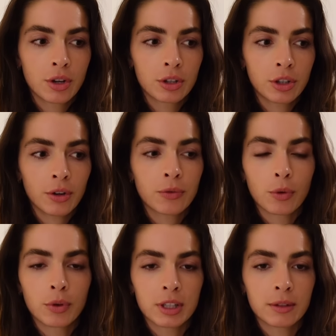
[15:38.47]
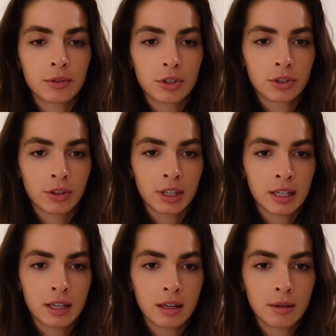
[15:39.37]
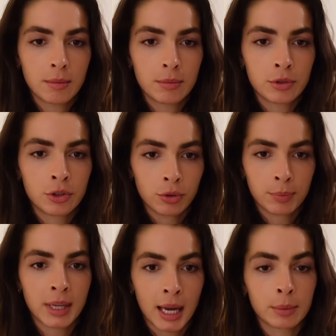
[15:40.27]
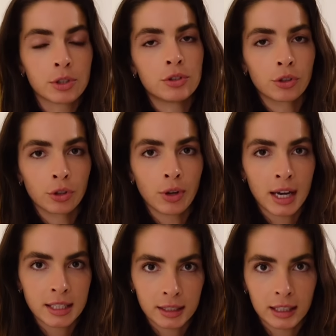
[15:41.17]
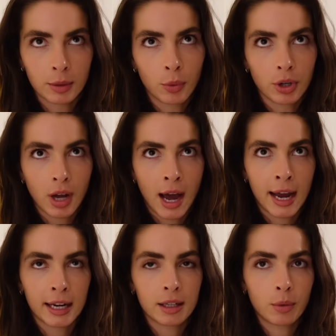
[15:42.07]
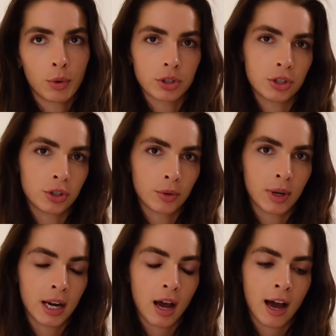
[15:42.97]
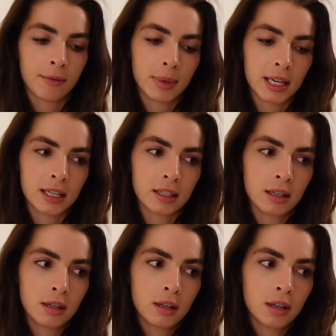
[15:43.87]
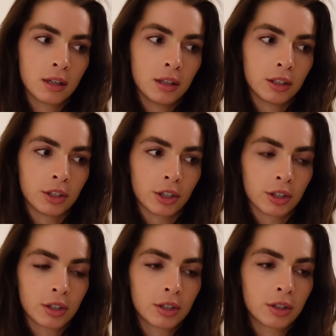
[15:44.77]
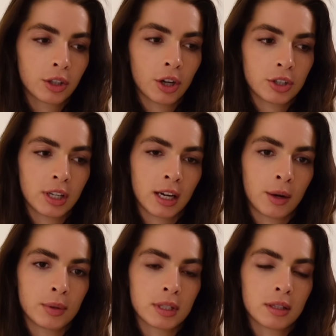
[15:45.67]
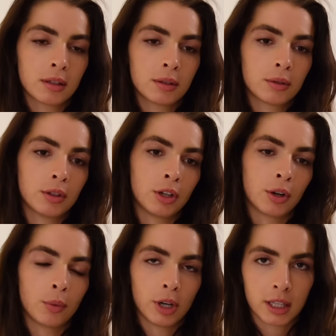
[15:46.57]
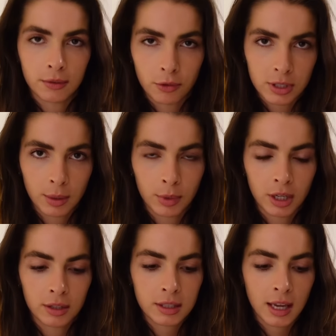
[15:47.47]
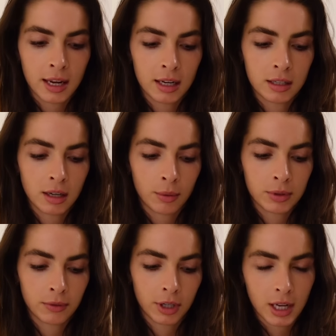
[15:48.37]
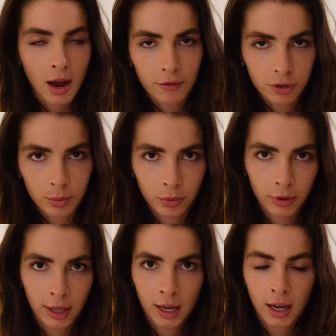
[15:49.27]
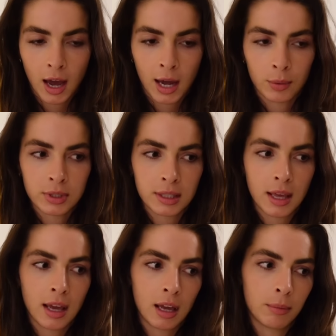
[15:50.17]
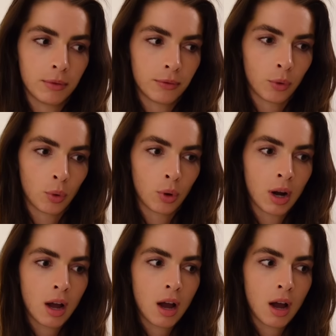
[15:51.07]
go forward in the future and be able to do ideally what I want to do. And I've been, you know, coaching, and I was, you know, working for someone else, and I was very comfortable there. I was there before